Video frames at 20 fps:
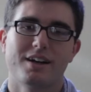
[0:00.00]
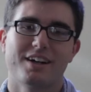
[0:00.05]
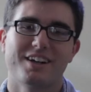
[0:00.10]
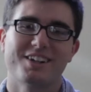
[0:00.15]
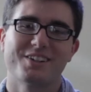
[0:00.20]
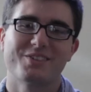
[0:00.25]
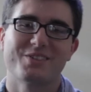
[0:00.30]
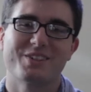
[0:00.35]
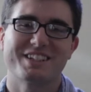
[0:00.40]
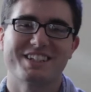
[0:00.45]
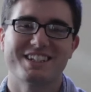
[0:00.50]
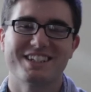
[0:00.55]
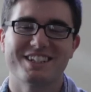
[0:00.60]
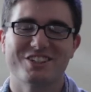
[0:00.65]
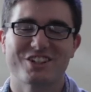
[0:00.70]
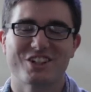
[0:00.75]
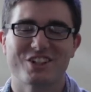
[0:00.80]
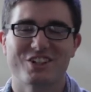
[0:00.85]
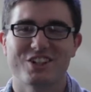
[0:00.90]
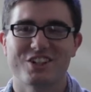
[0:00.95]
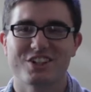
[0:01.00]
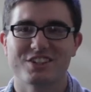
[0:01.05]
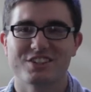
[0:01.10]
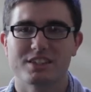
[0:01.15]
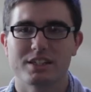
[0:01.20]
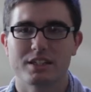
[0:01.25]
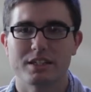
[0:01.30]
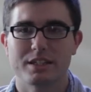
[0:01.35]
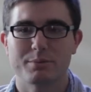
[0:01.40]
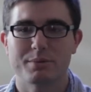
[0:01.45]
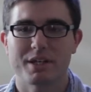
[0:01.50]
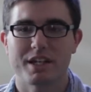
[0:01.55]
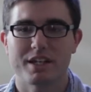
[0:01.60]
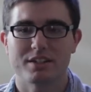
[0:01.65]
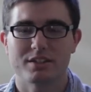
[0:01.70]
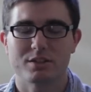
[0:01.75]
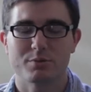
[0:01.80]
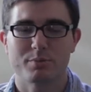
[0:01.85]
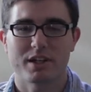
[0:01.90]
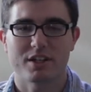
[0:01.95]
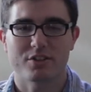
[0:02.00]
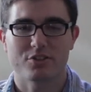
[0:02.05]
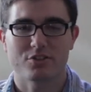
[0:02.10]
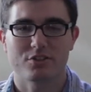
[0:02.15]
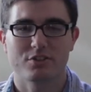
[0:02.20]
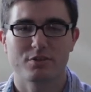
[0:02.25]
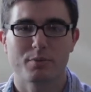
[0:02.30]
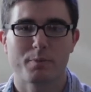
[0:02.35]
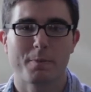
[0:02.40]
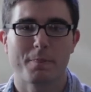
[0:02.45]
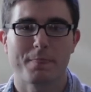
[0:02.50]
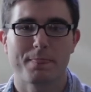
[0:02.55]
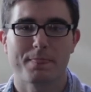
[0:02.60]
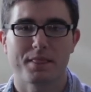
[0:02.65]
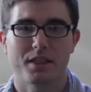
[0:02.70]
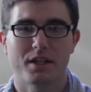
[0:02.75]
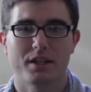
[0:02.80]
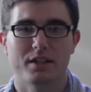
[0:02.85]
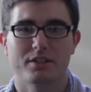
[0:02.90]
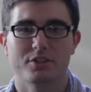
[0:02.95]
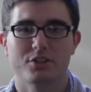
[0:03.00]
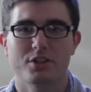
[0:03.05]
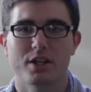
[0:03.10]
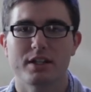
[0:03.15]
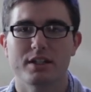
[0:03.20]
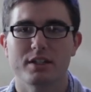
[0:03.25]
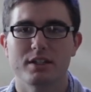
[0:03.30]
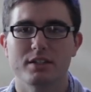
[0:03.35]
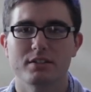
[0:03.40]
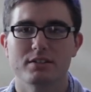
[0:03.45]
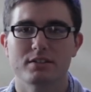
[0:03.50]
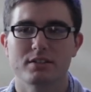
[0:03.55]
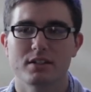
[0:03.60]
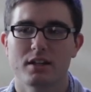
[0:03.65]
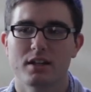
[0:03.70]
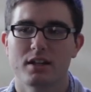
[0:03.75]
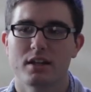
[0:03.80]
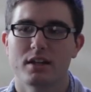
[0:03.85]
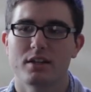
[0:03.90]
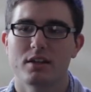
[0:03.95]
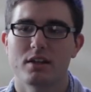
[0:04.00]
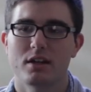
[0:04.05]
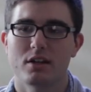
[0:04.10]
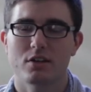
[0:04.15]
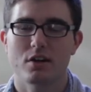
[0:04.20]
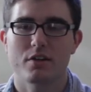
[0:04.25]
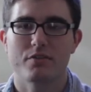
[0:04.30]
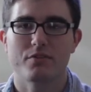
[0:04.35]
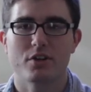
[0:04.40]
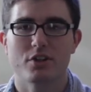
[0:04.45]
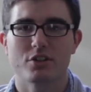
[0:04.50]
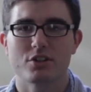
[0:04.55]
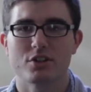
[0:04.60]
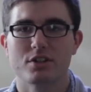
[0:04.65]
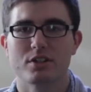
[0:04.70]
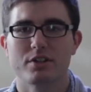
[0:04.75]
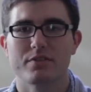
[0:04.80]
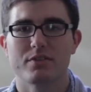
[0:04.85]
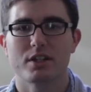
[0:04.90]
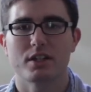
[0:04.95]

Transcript: uh, what T J calls the eBay special, uh, Chinese knockoff version of